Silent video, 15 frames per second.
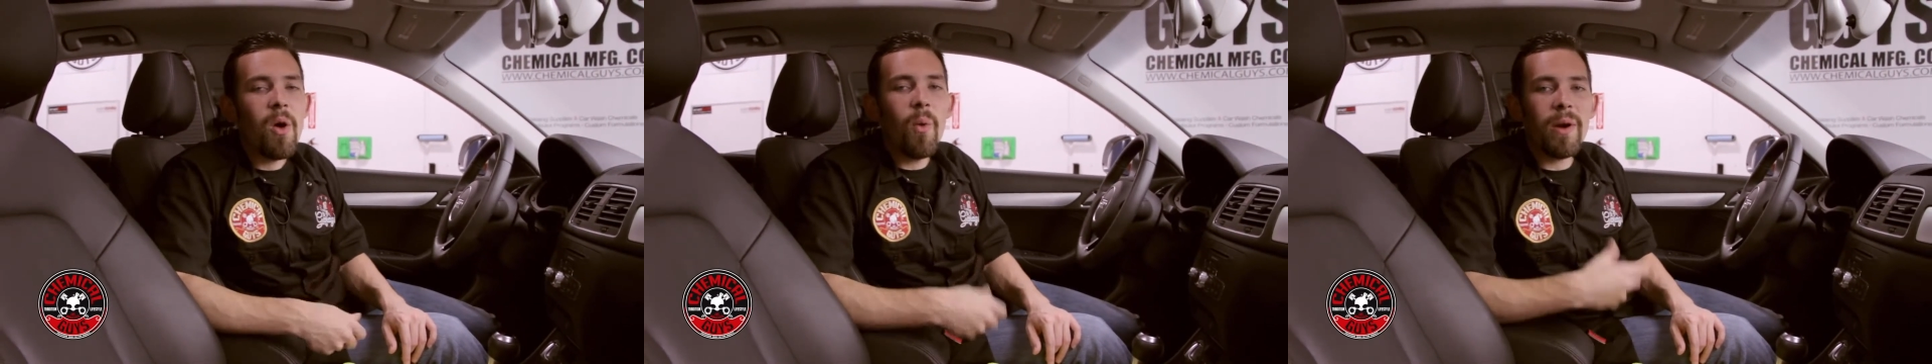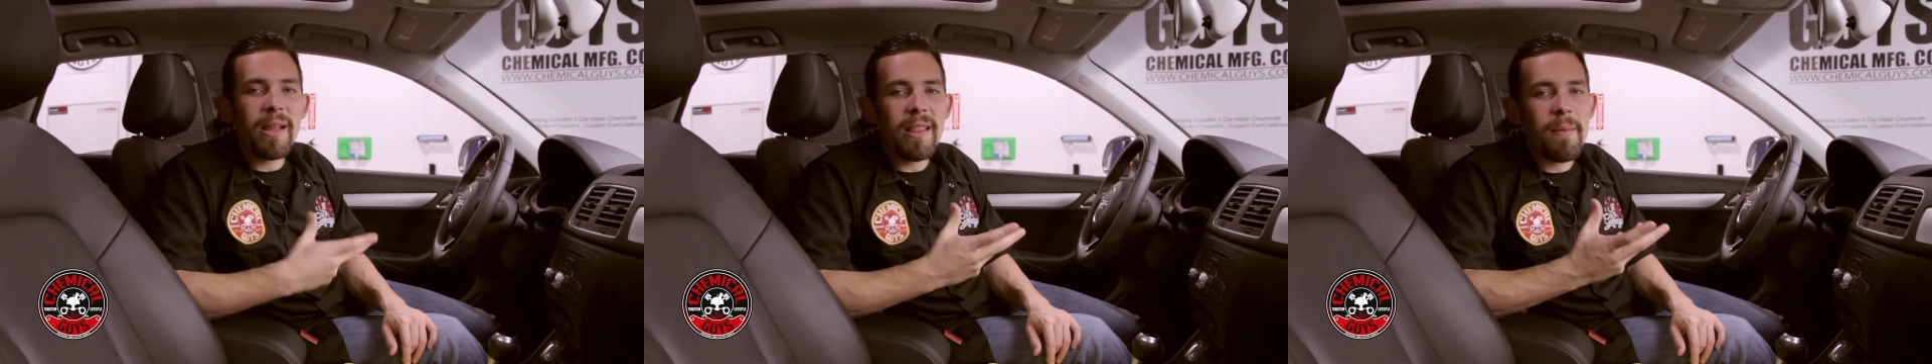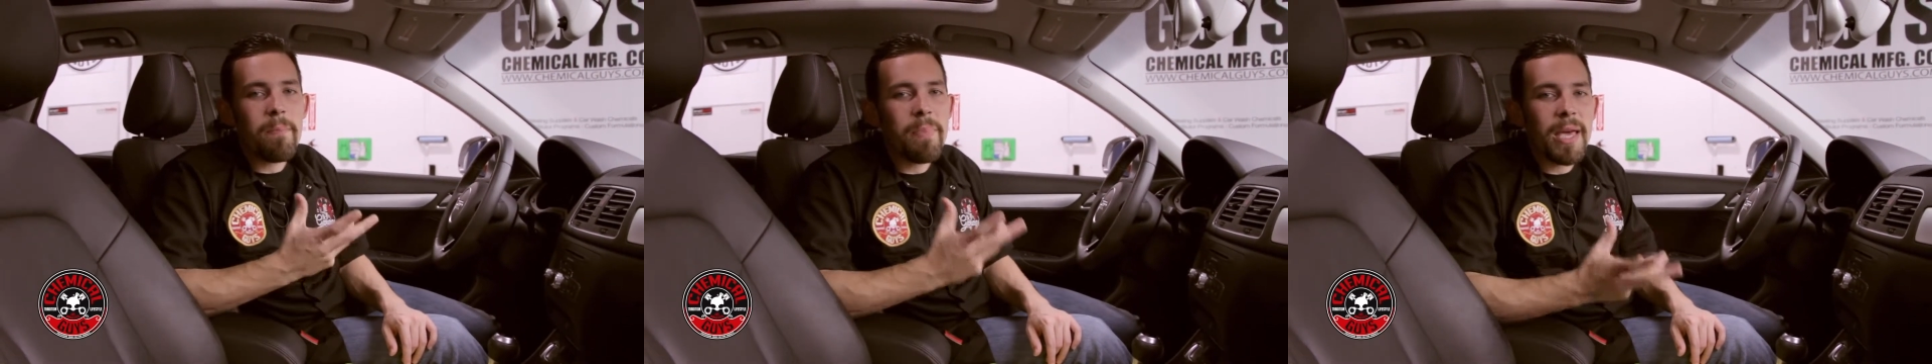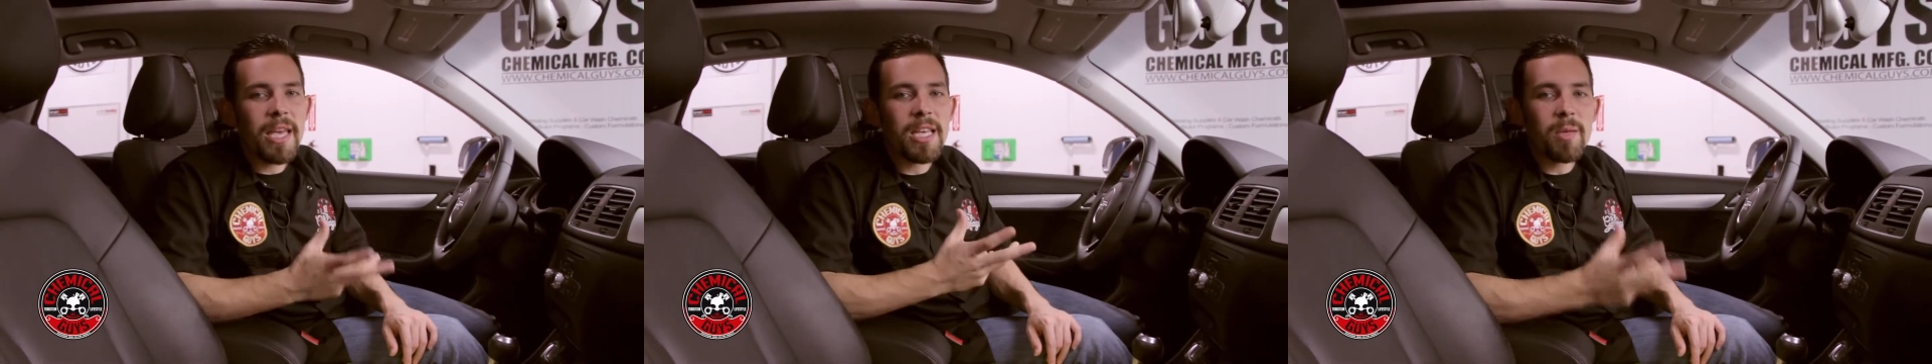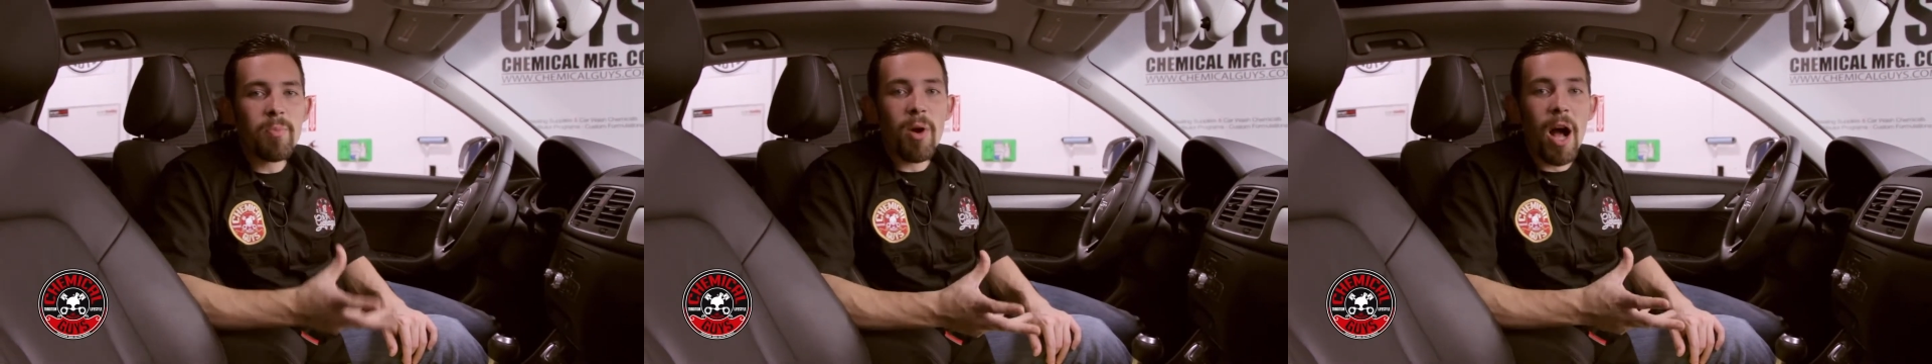One of the
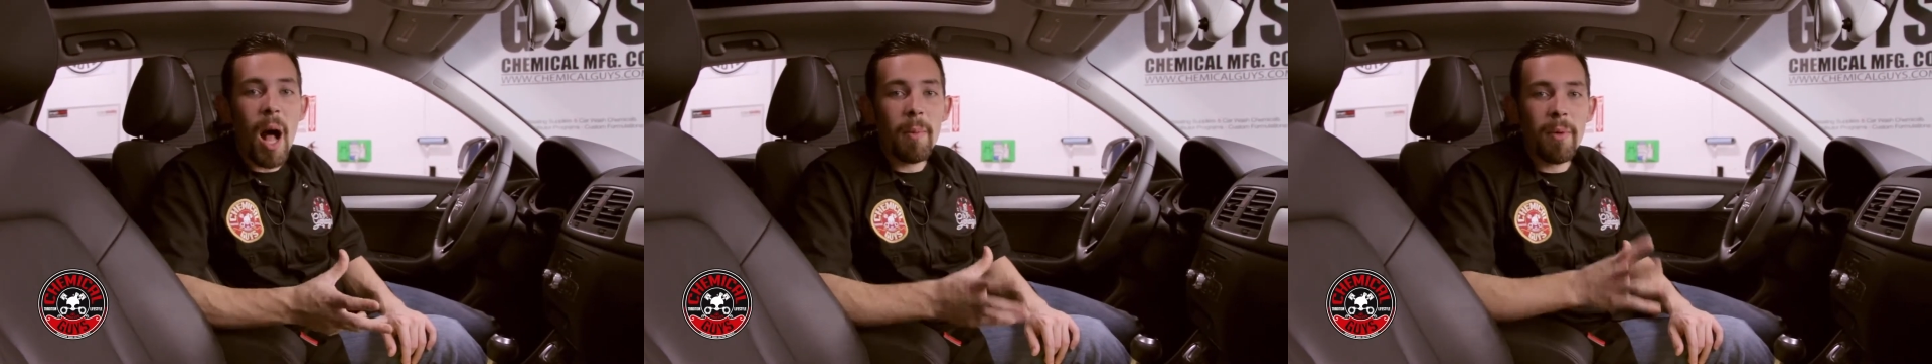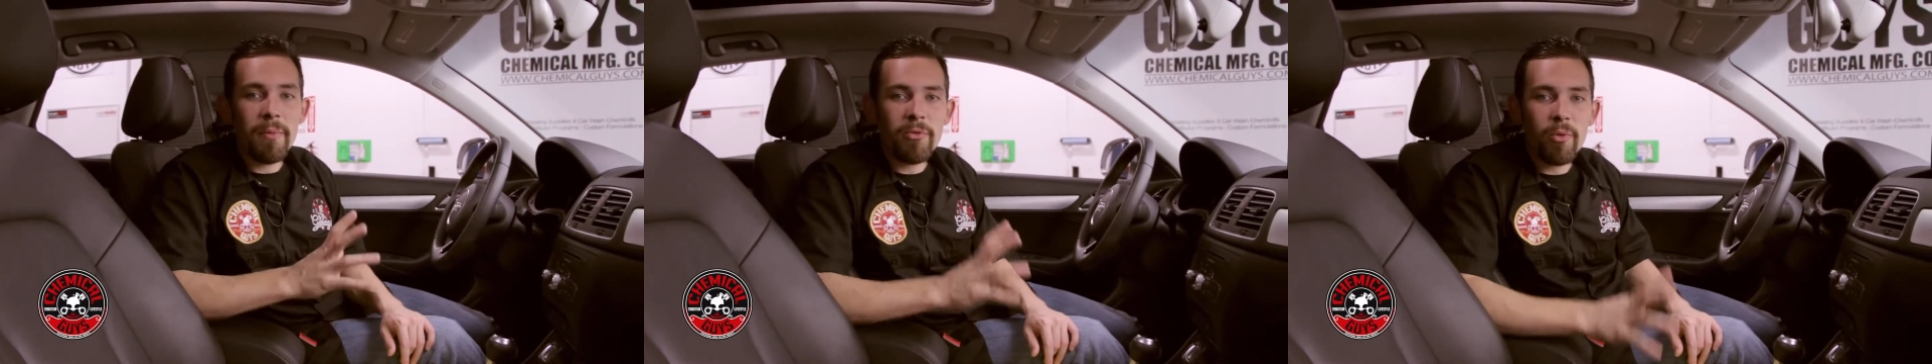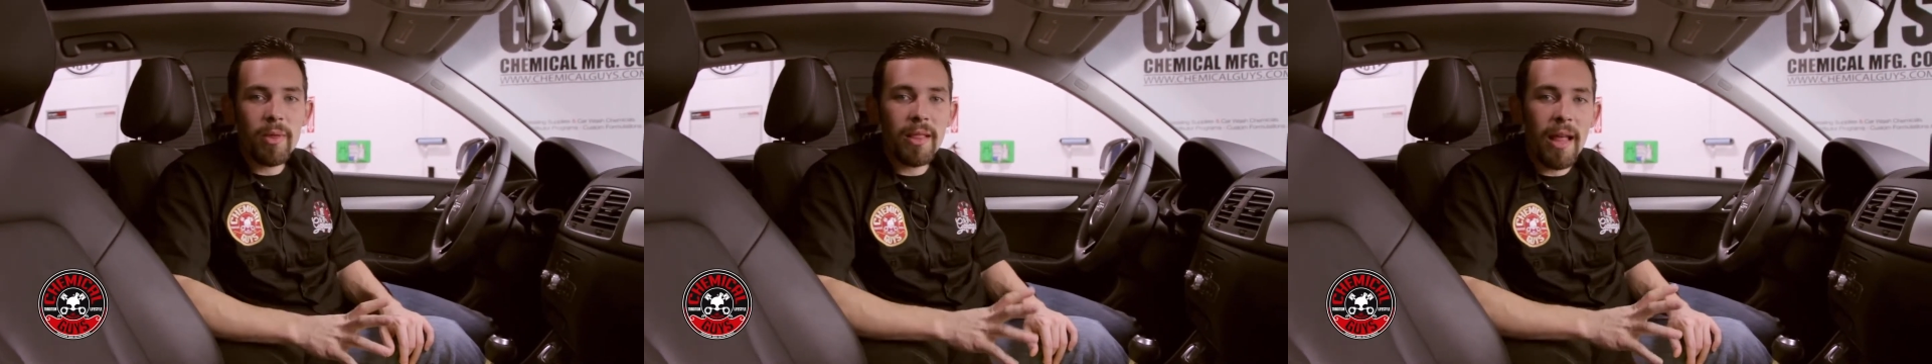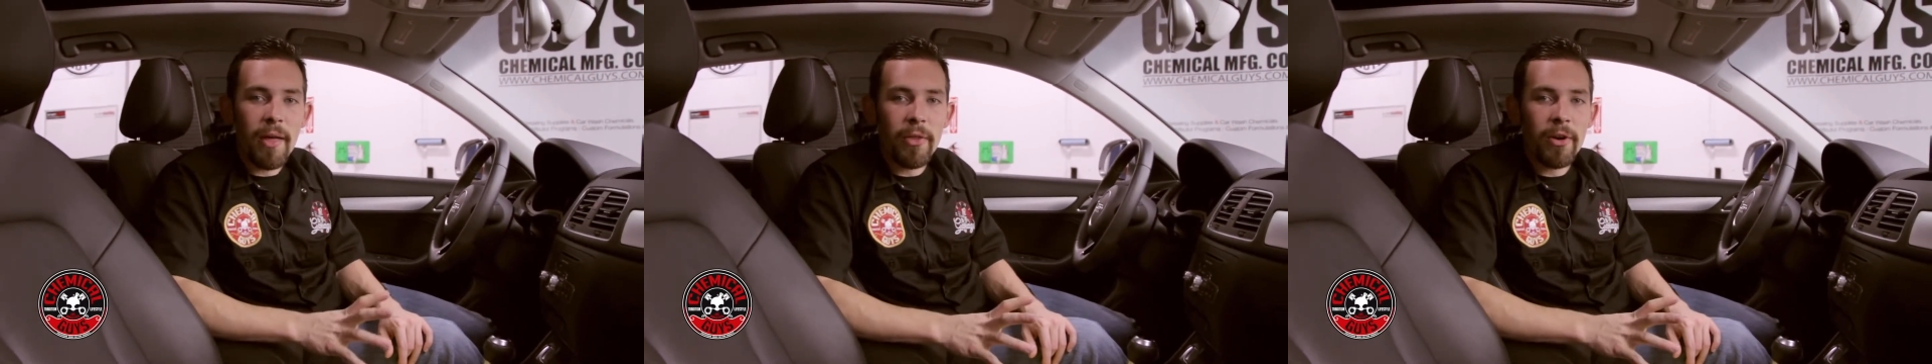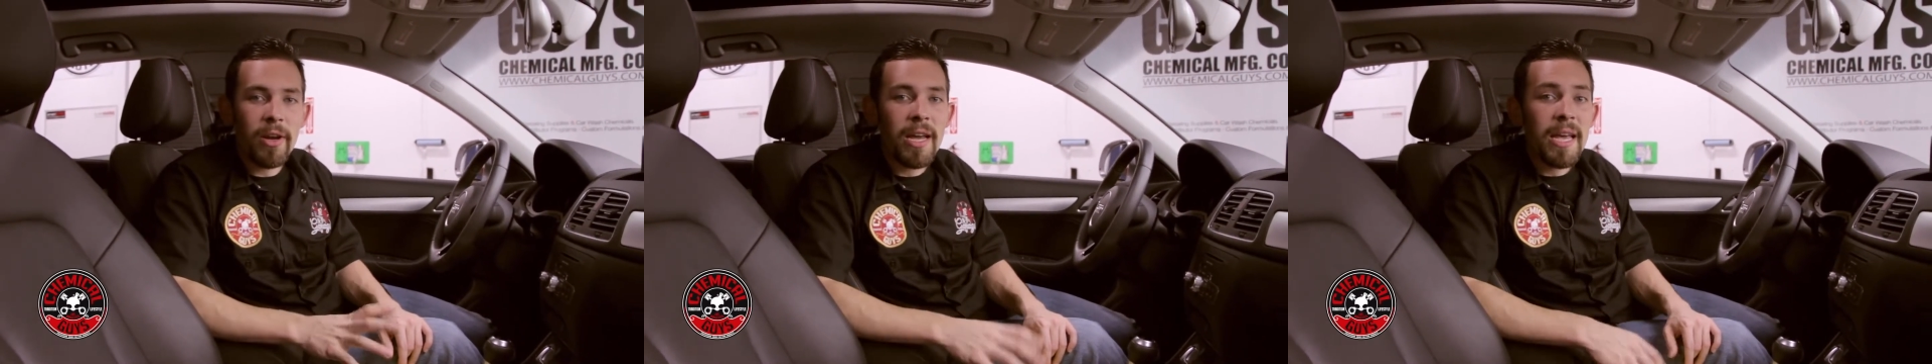biggest problems with
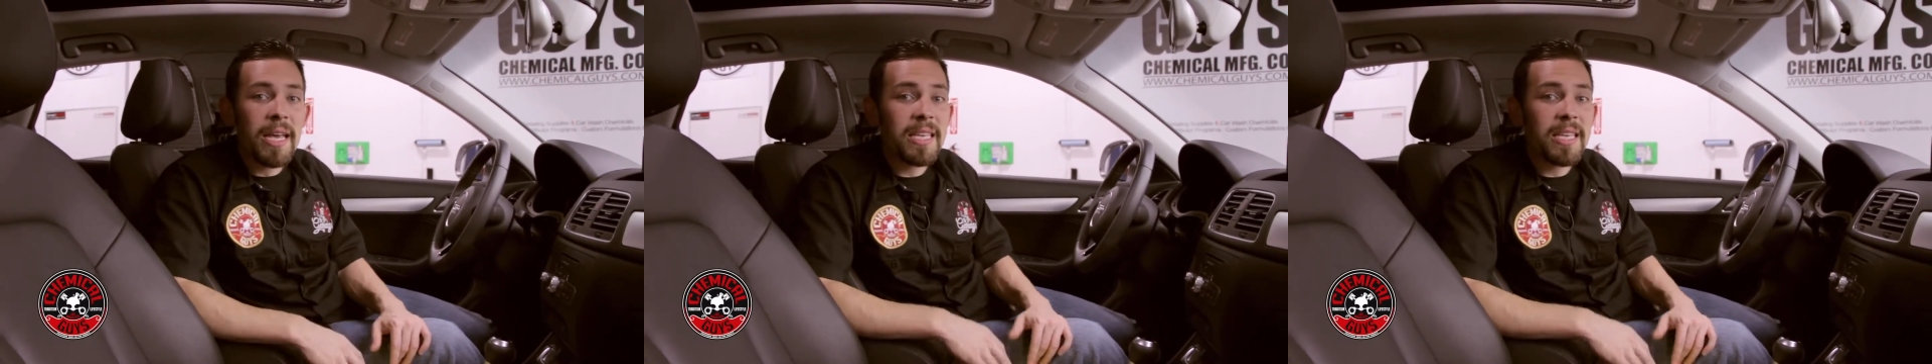leather